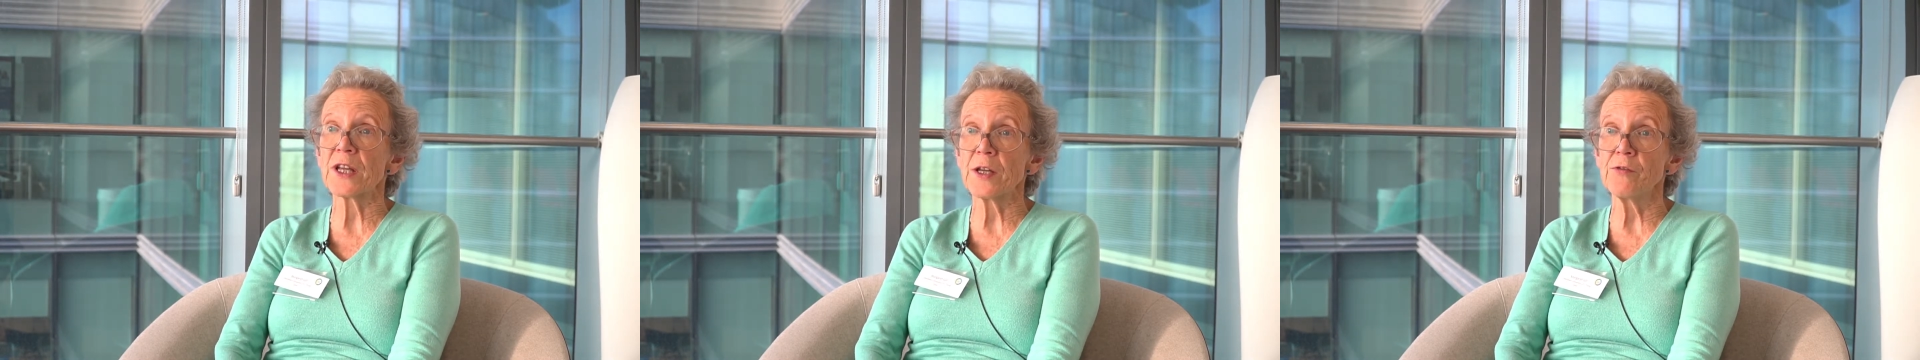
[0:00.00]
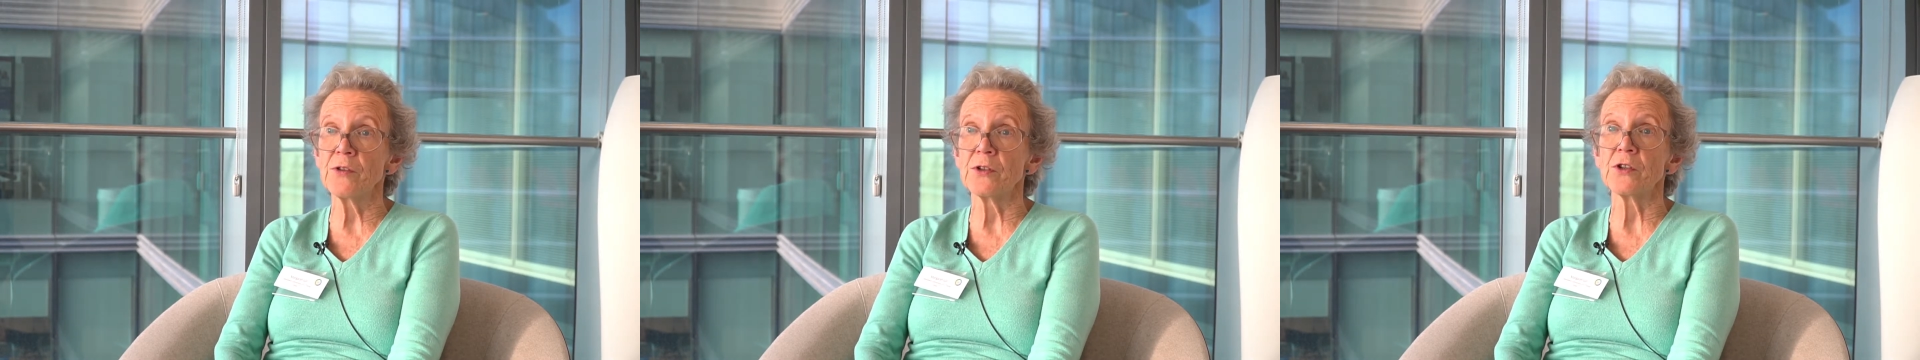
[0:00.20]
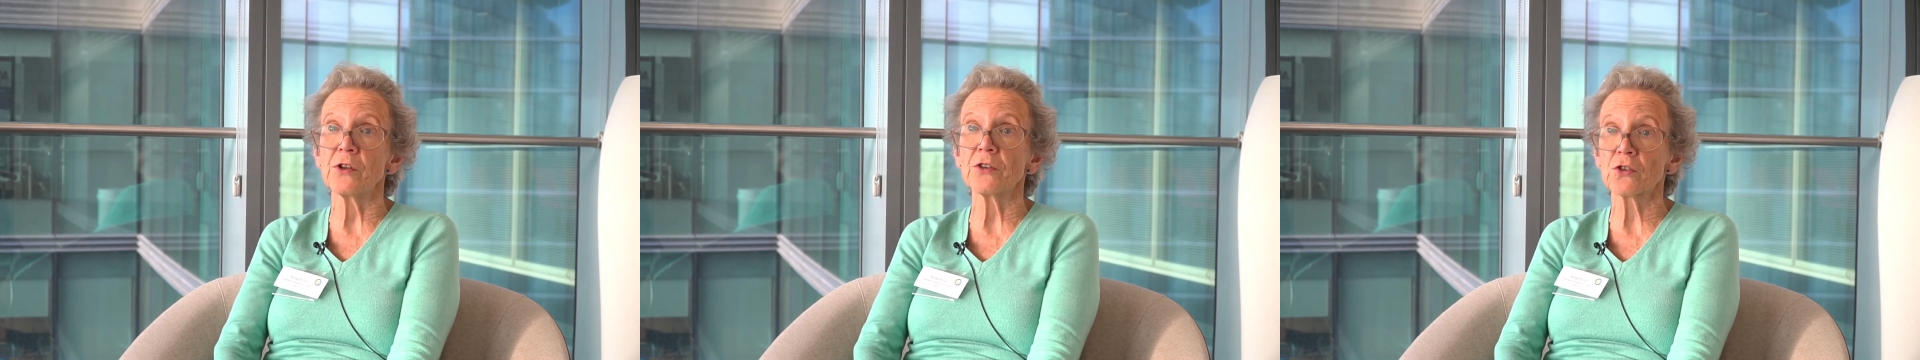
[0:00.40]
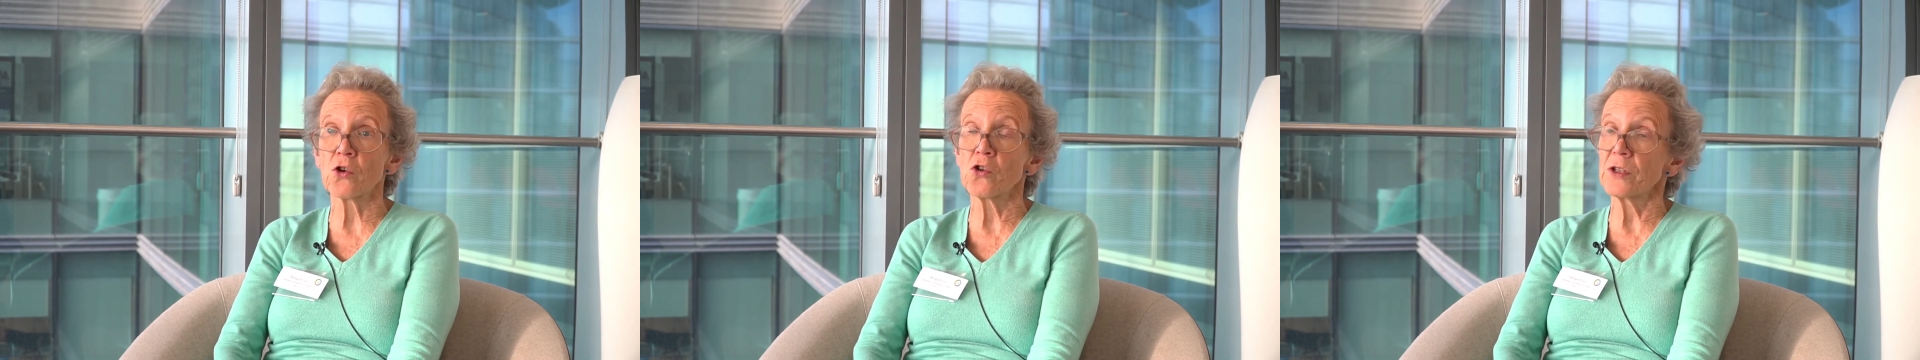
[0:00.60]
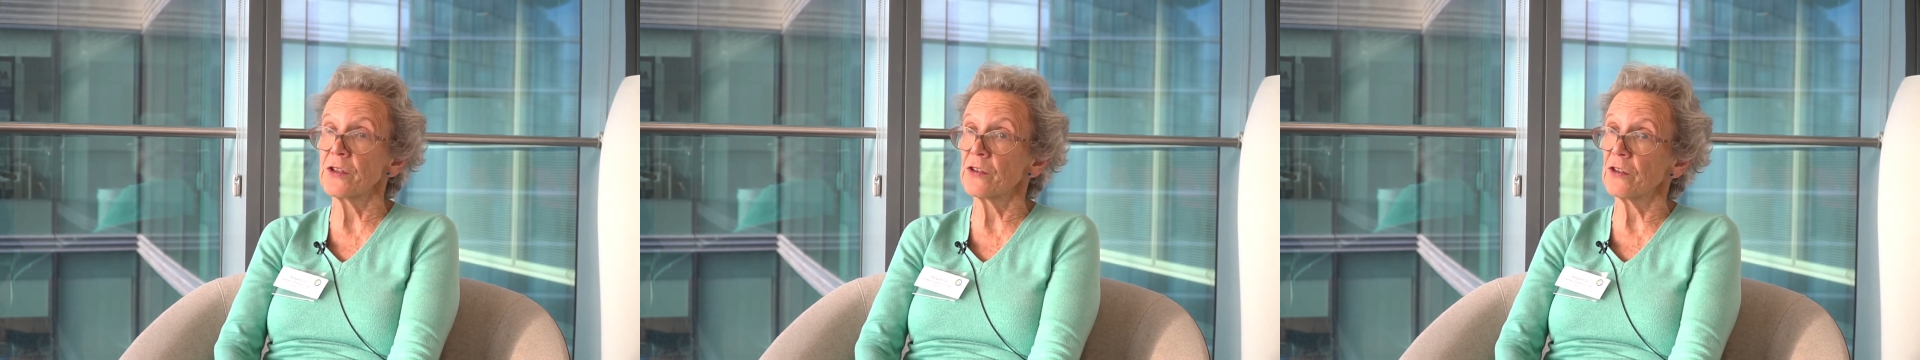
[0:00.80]
given that
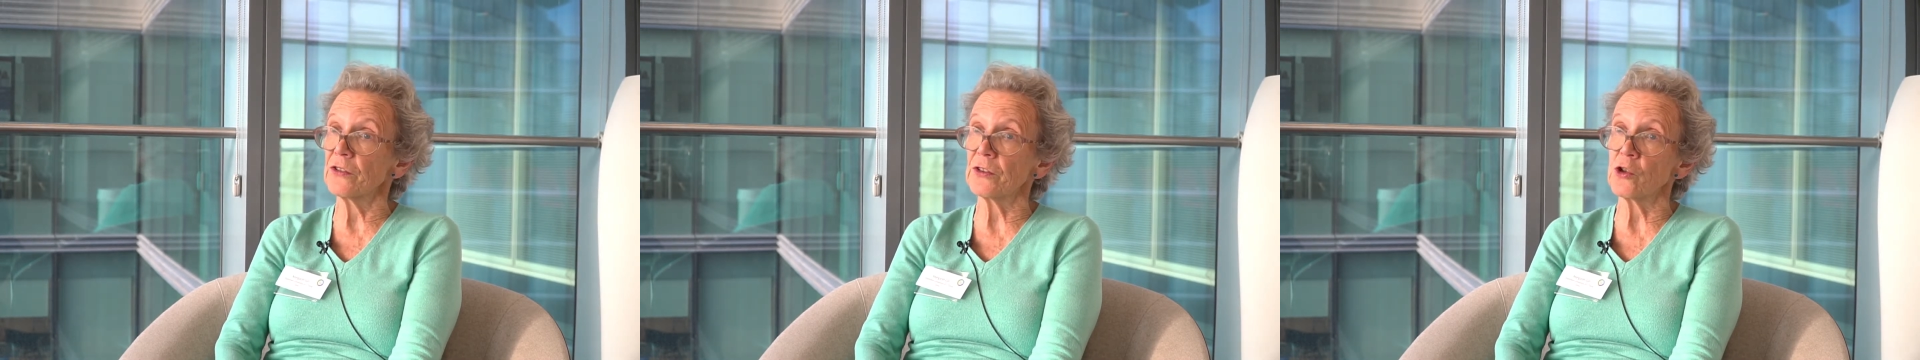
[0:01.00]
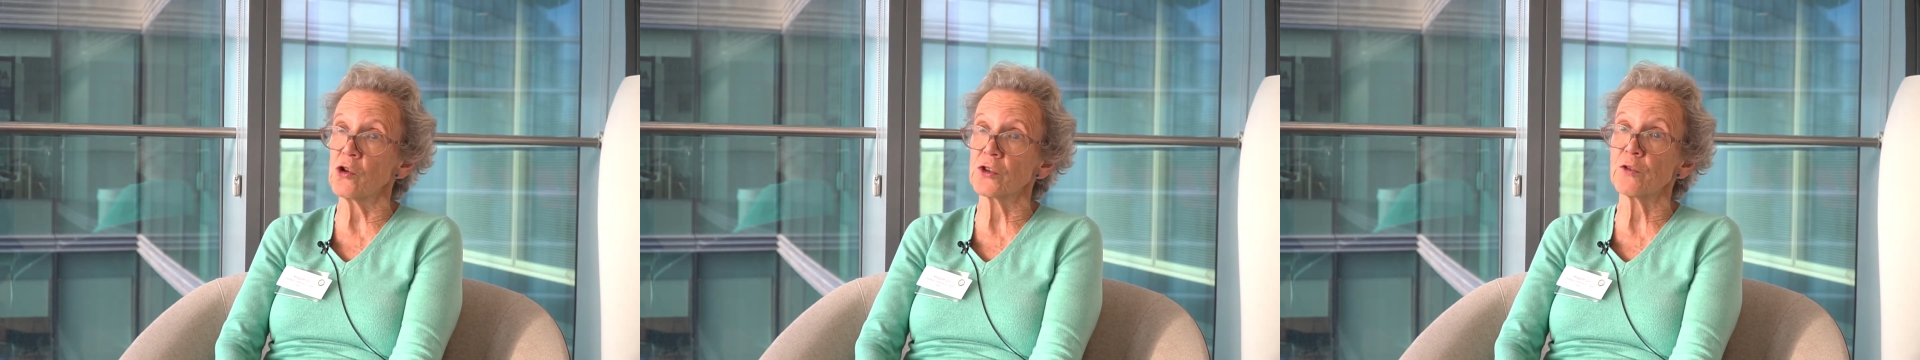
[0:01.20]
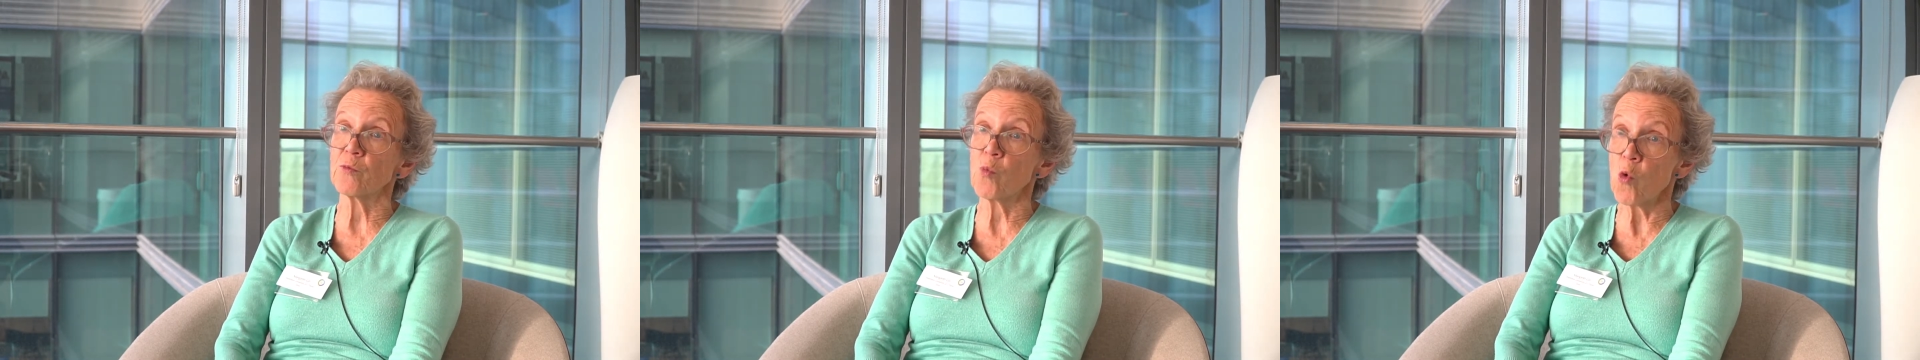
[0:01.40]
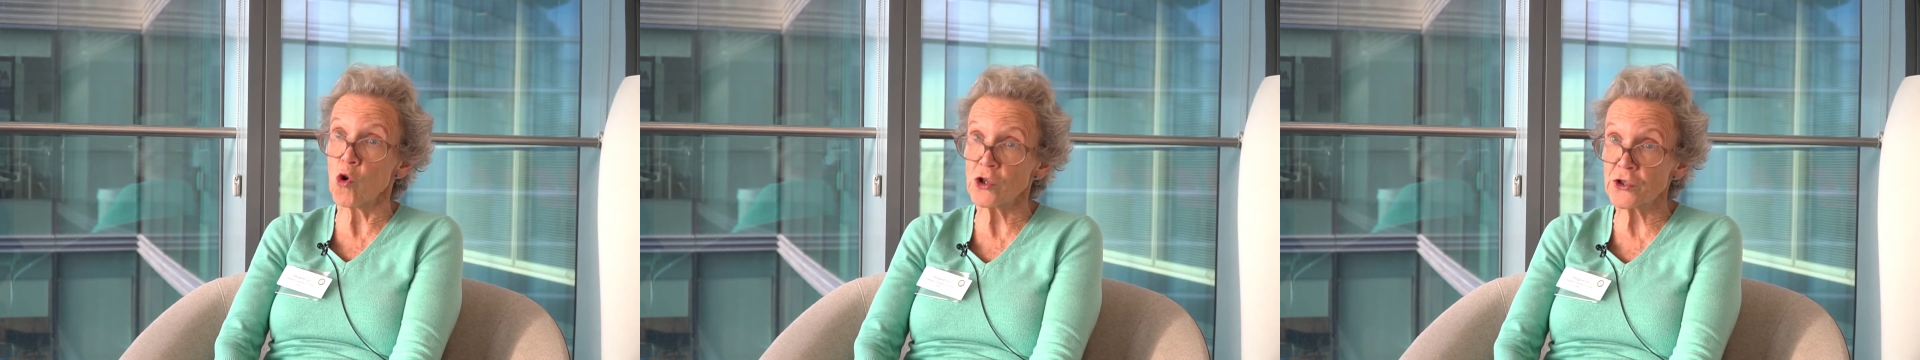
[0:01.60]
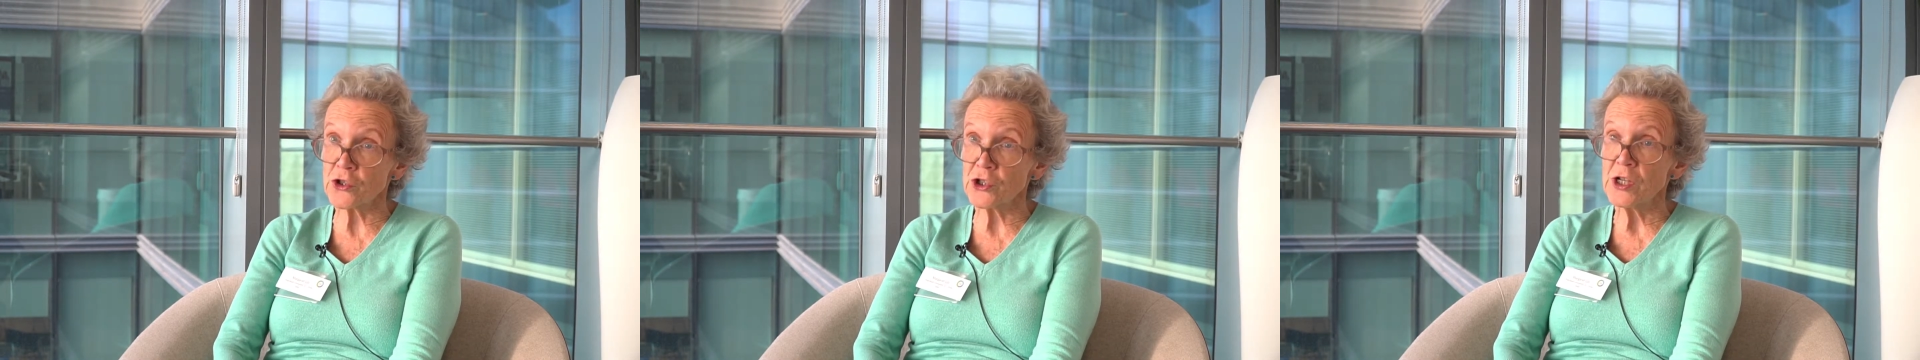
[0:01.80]
Scotland has a lot of
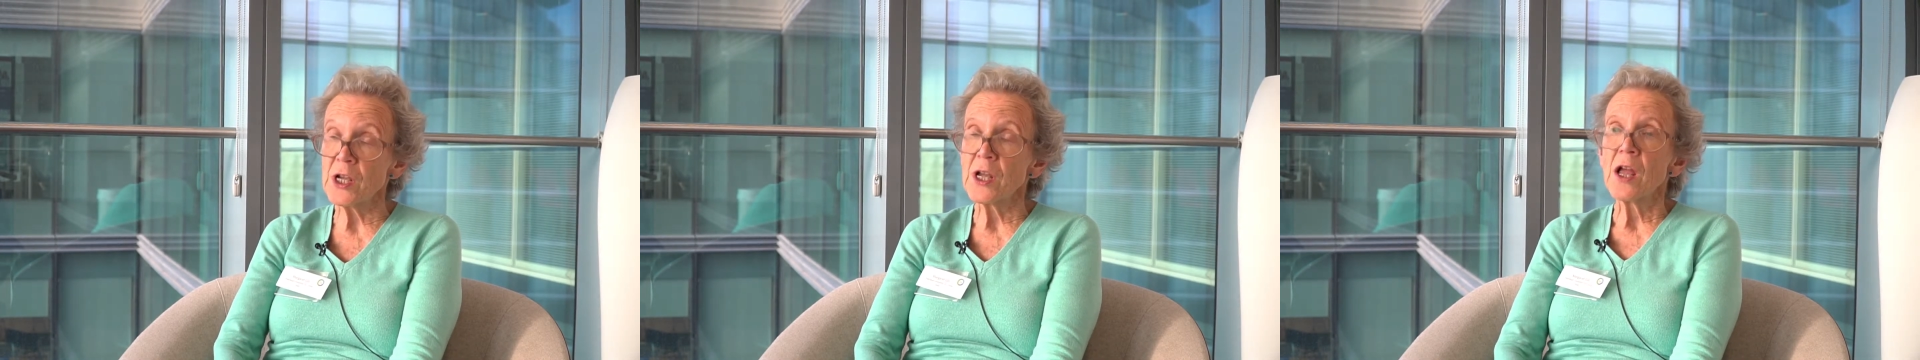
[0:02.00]
water